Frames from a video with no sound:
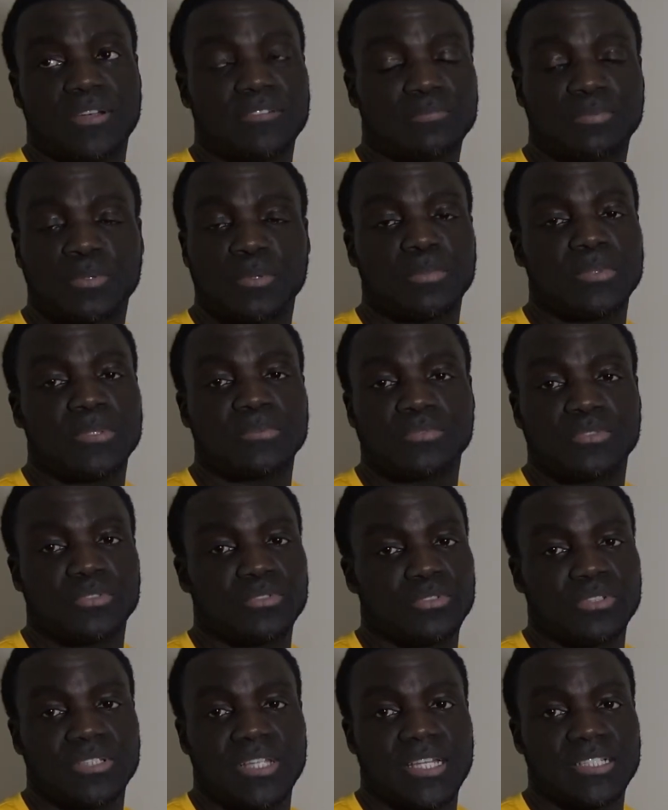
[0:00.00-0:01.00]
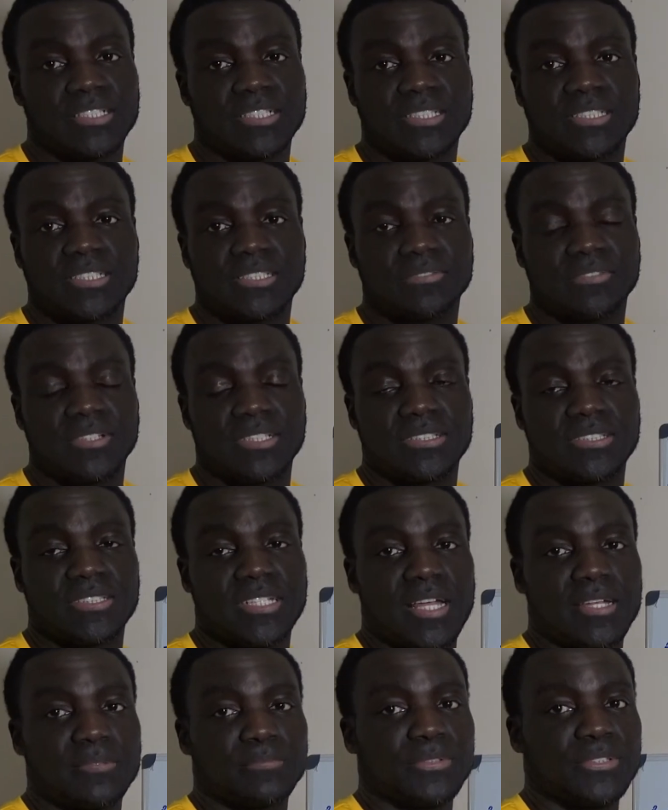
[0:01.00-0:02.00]
problems with your digestive
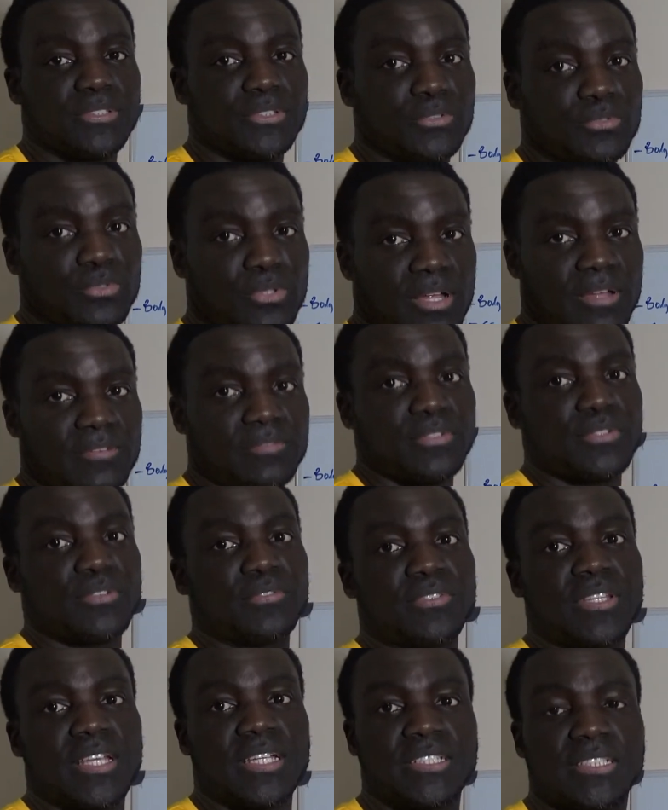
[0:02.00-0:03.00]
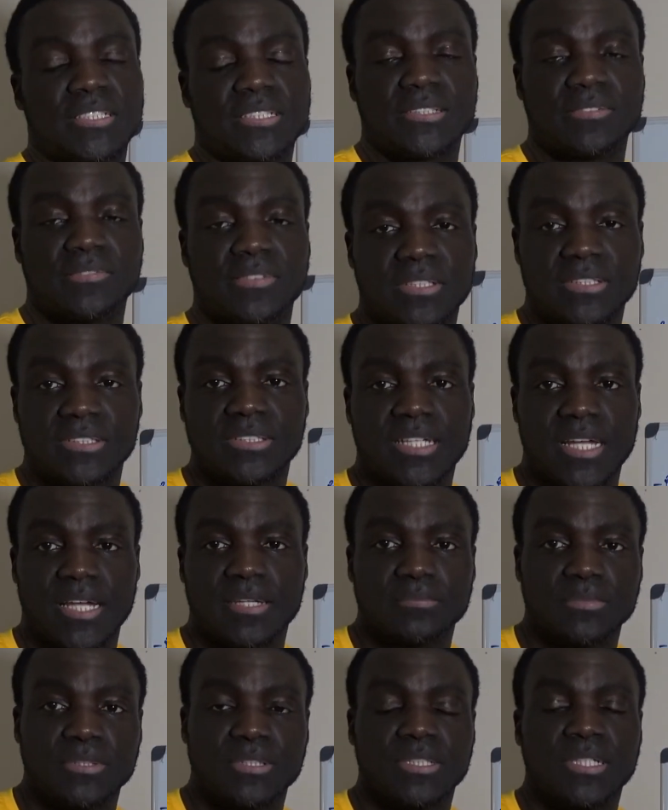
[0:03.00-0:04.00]
enzymes. You don't have enough digestive
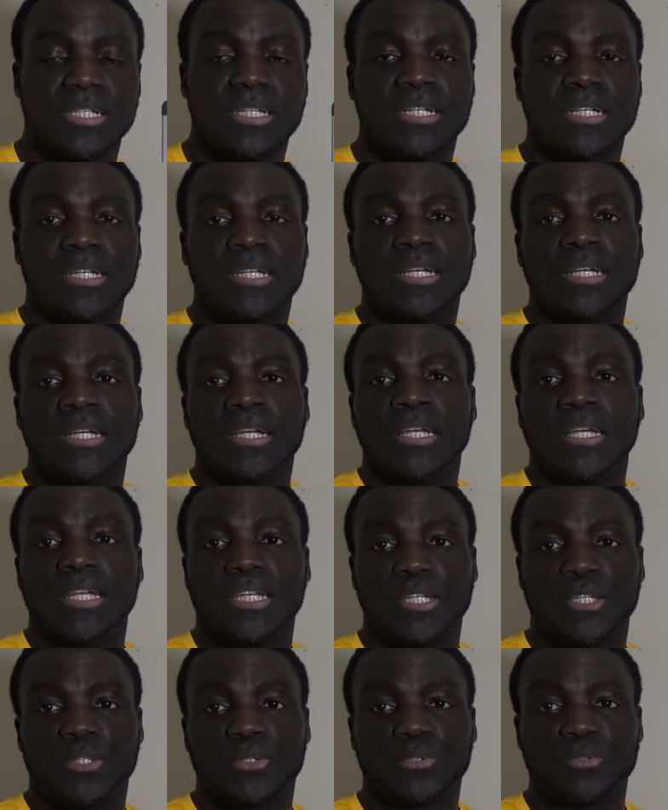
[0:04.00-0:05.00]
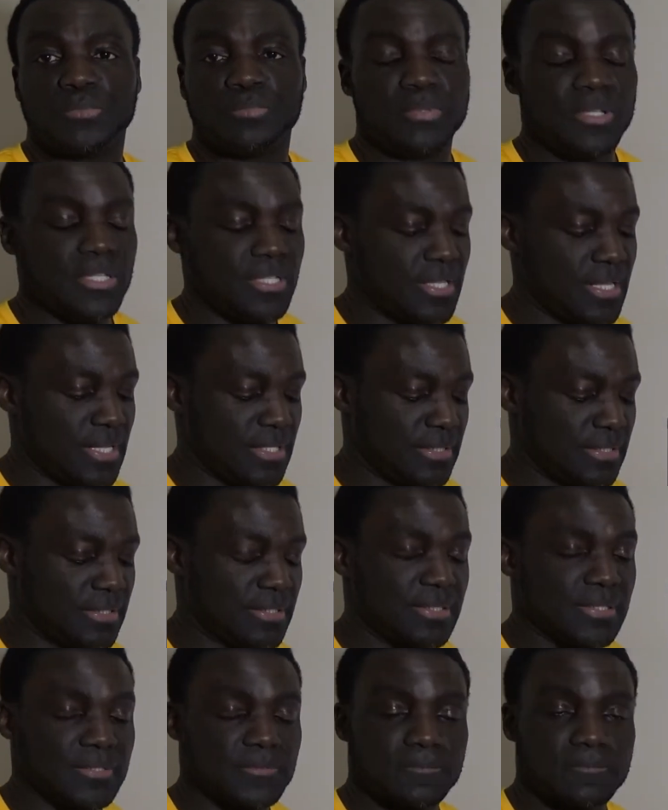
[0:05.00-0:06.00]
enzymes. It could be
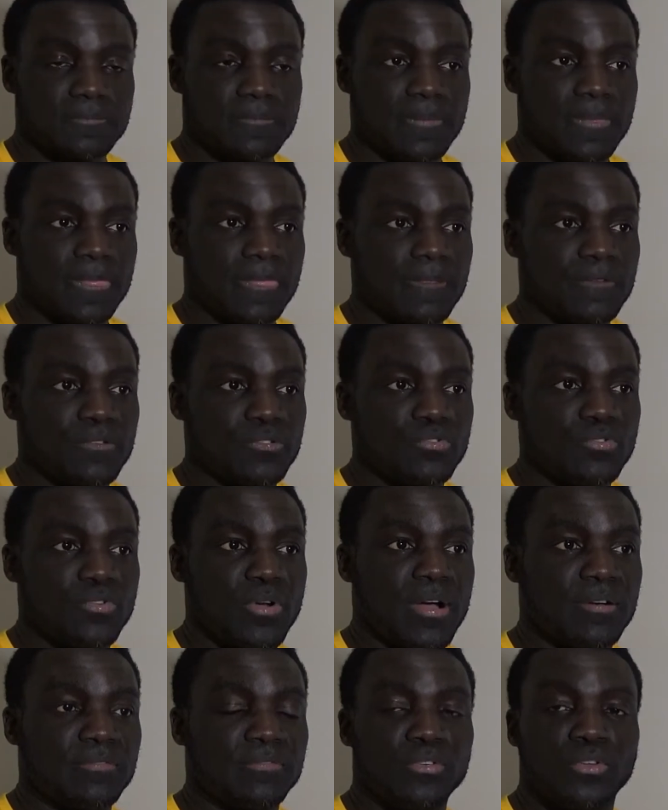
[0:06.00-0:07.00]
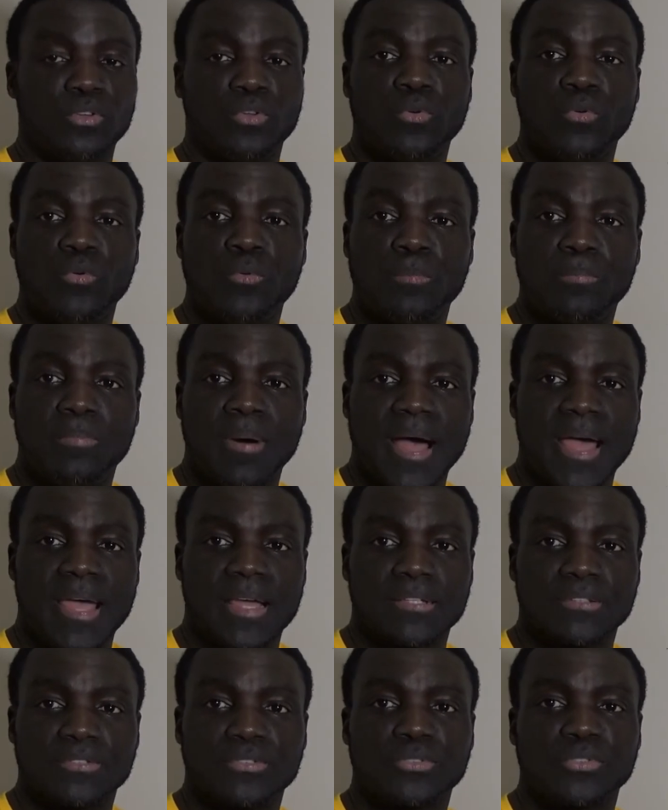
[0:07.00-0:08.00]
that you have low
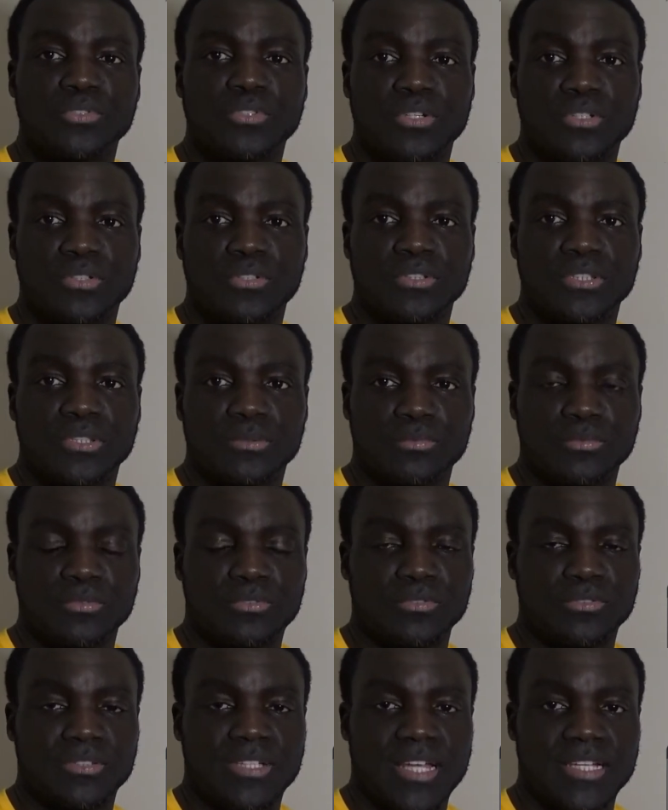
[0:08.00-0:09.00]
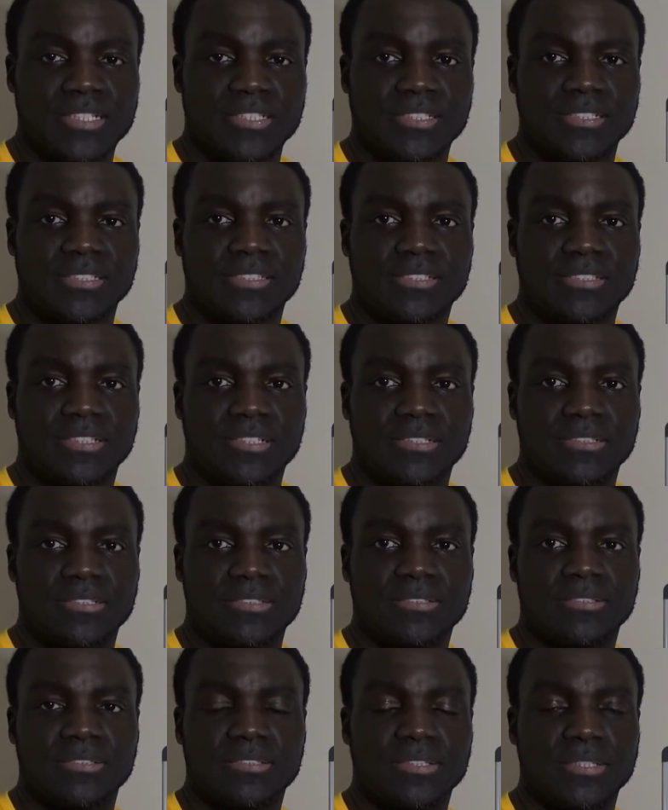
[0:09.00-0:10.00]
bile, so you're not able to digest
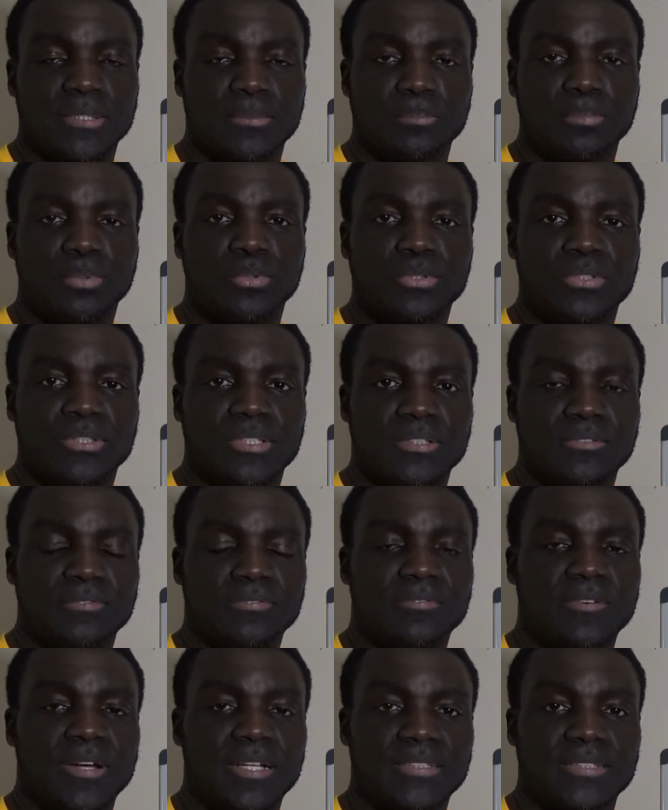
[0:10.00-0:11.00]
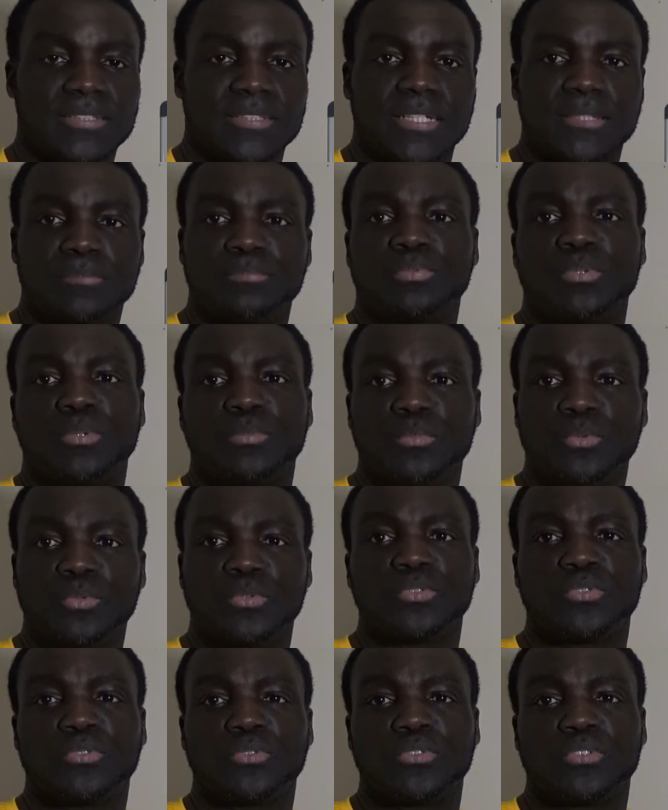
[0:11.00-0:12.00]
certain important fats that
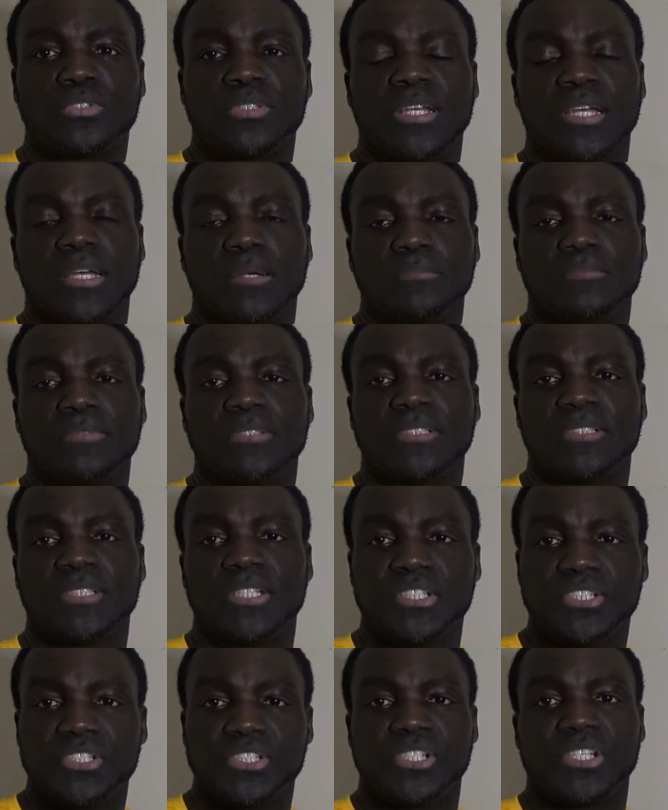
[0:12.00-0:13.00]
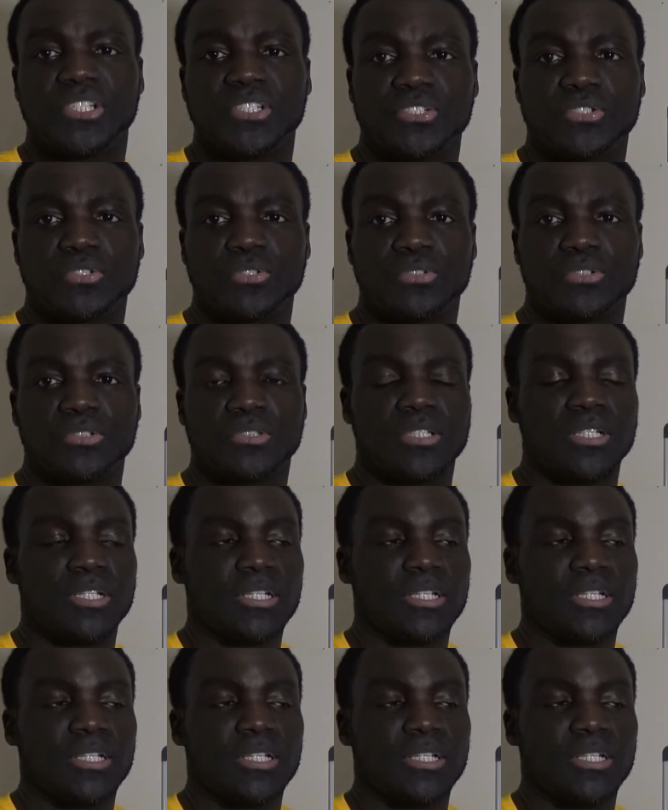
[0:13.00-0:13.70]
promote satiation,